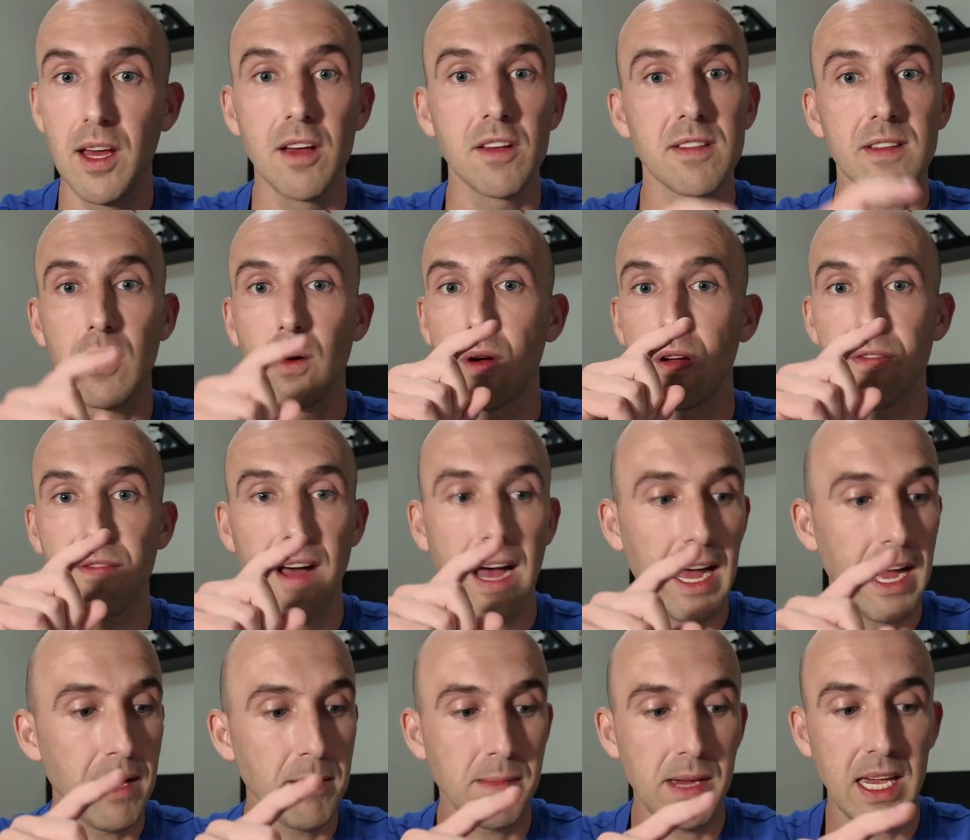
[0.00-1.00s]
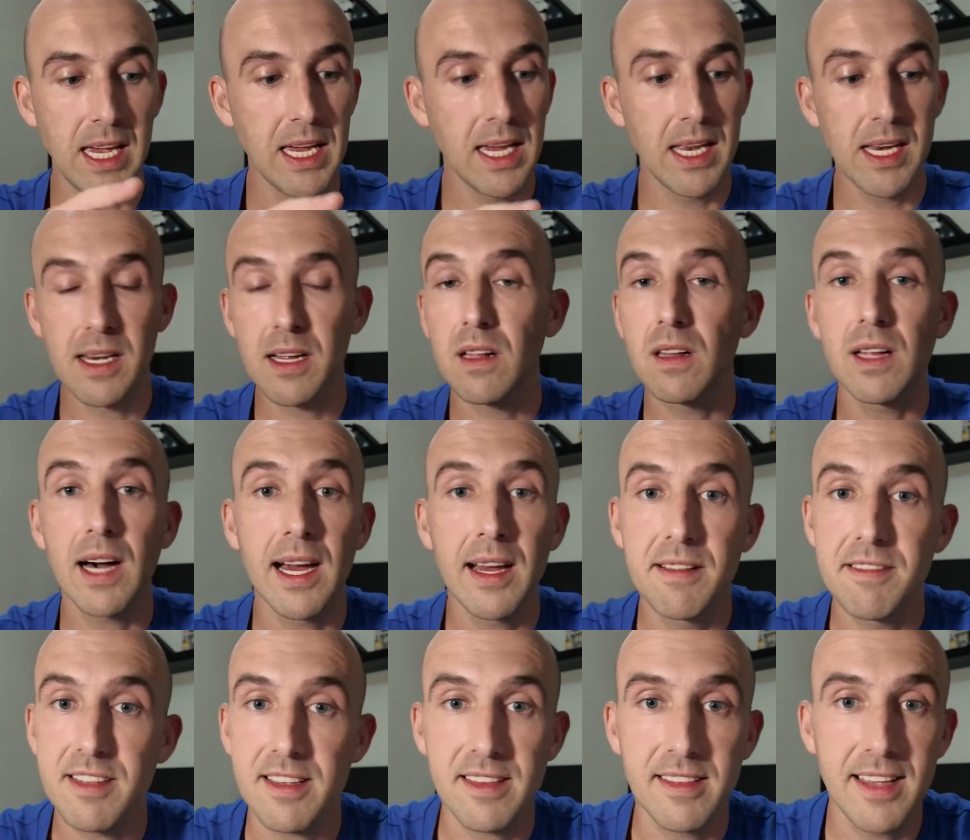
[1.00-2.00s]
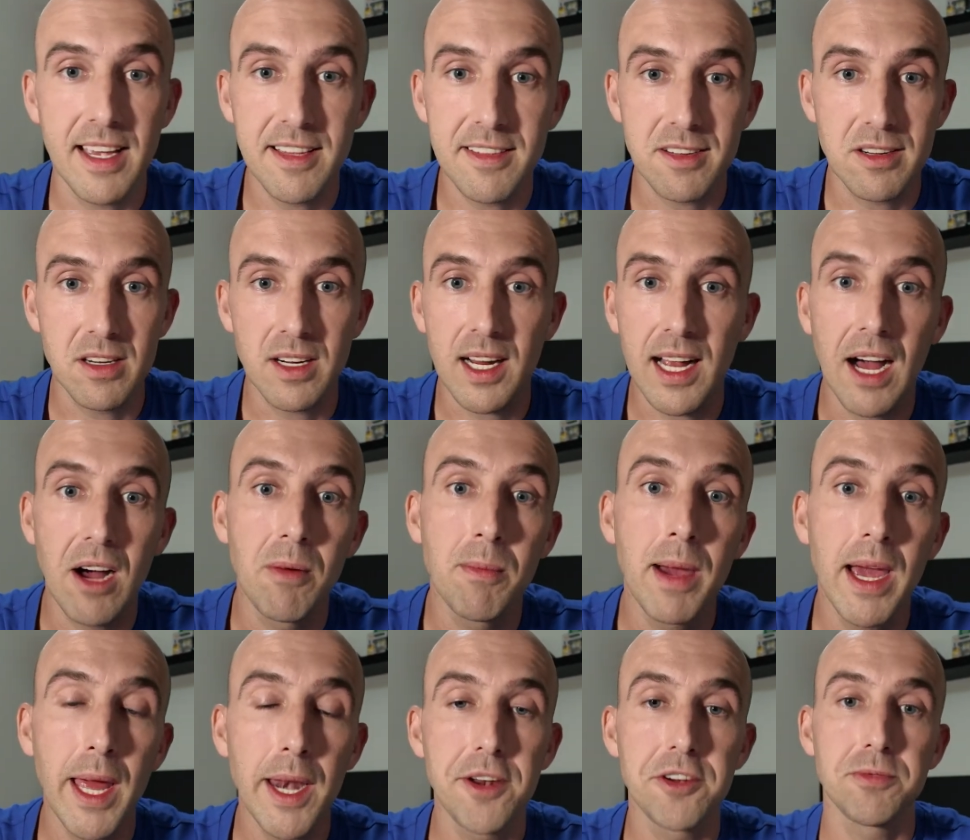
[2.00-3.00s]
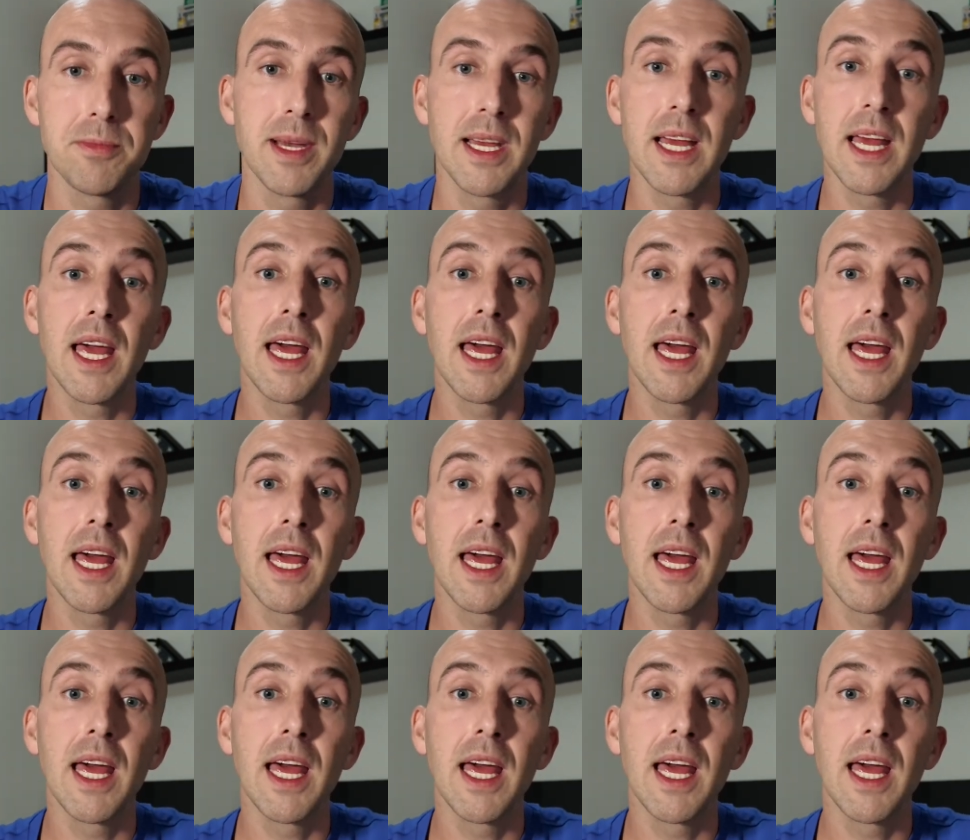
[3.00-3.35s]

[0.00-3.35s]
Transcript: So if I'm in client success or account management